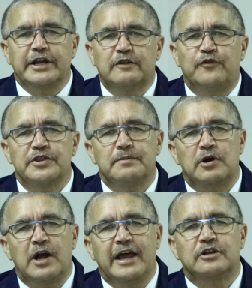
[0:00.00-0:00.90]
for the
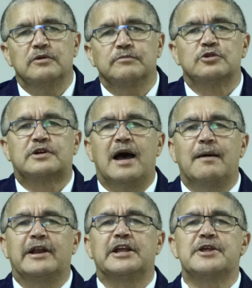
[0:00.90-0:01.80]
bridegroom to
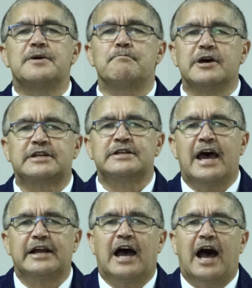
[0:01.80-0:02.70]
come, and in the
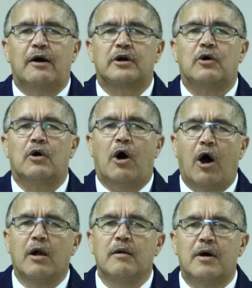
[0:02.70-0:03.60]
midnight hour,
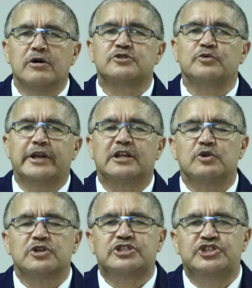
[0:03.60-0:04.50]
almost when it
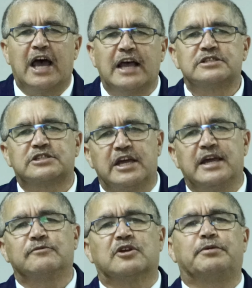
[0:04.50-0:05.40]
was just
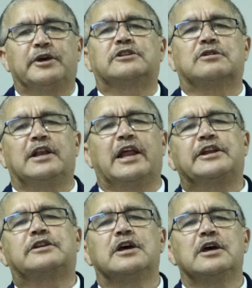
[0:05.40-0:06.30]
seemed to be too
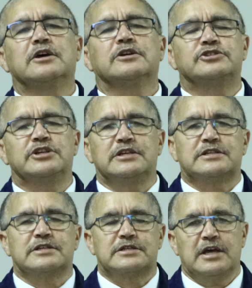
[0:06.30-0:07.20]
late,
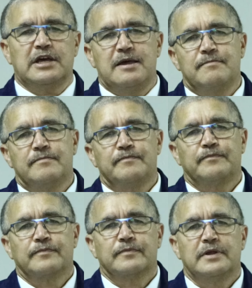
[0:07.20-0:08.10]
Jesus came.
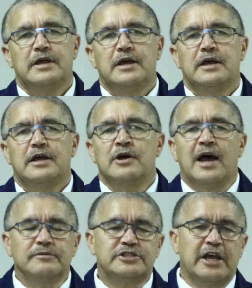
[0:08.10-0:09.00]

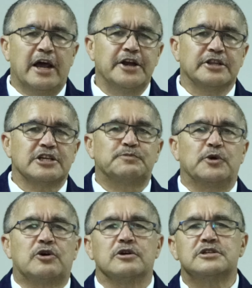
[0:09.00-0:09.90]
Now I'm sharing this
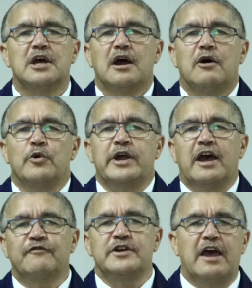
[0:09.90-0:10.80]
because we
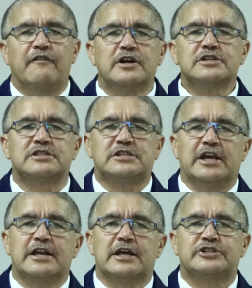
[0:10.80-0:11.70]
have never
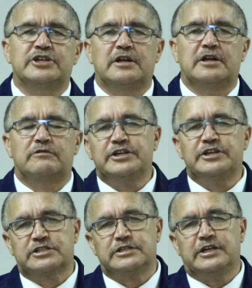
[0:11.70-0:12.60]
seen a
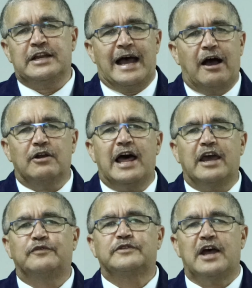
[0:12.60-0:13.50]
generation in our
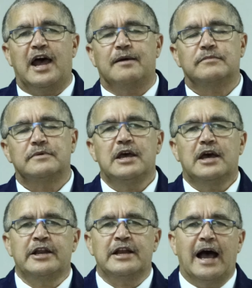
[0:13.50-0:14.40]
lifetime.
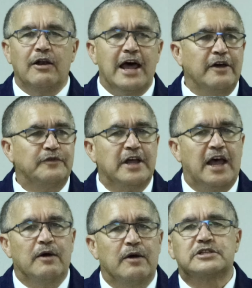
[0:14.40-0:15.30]
In our
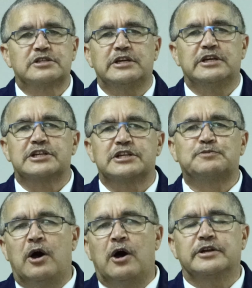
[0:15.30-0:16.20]
lifetime, we see a
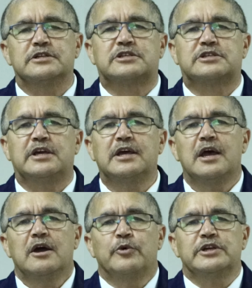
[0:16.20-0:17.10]
despondency,
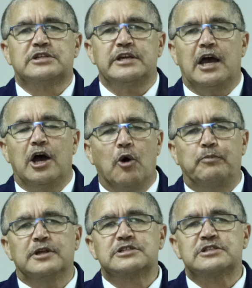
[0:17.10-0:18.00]
we see a
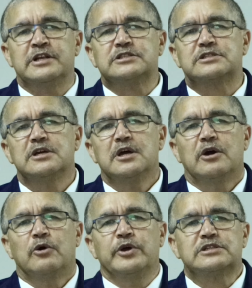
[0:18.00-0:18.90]
hopelessness,
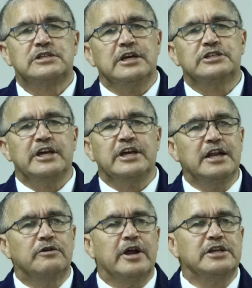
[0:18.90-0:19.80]
we see a
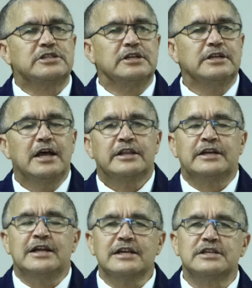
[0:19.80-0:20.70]
generation
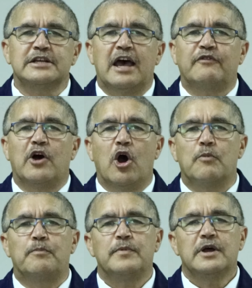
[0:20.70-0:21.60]
that doesn't have
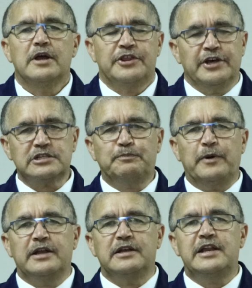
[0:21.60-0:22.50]
hope. This
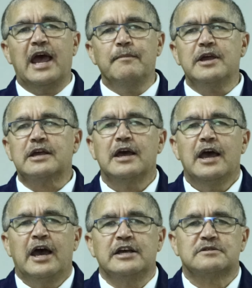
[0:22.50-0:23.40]
pandemic
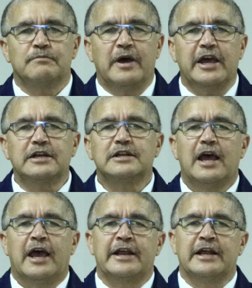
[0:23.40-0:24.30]
has made
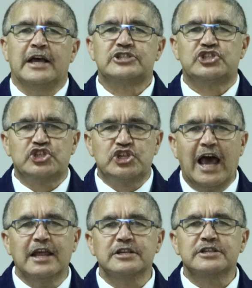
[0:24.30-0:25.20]
and has
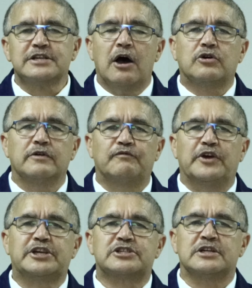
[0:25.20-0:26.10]
challenged our
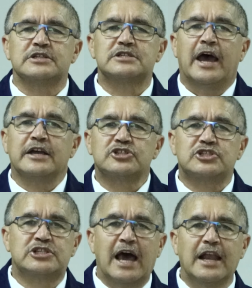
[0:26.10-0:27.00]
convictions, has
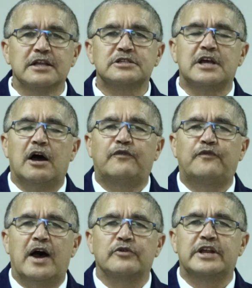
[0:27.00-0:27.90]
challenged our
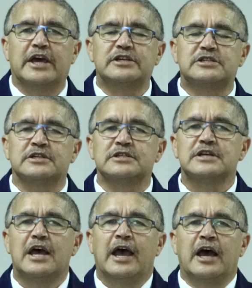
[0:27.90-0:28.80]
foundations,
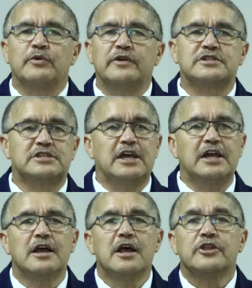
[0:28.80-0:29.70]
and we
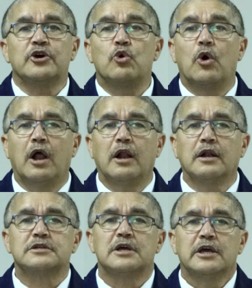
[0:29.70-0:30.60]
see the
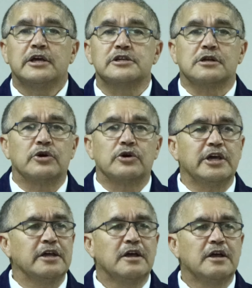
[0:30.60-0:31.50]
world is
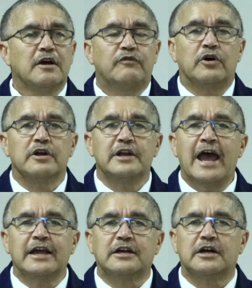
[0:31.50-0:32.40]
looking for an
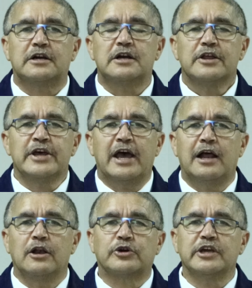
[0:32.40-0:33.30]
anchor. They
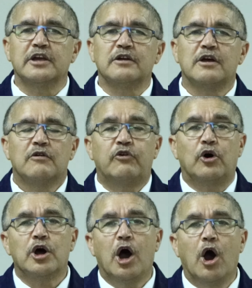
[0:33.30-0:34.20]
are looking
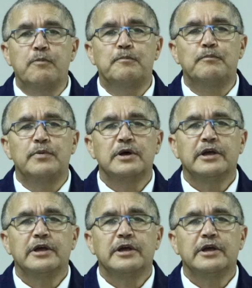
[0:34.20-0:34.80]
for hope.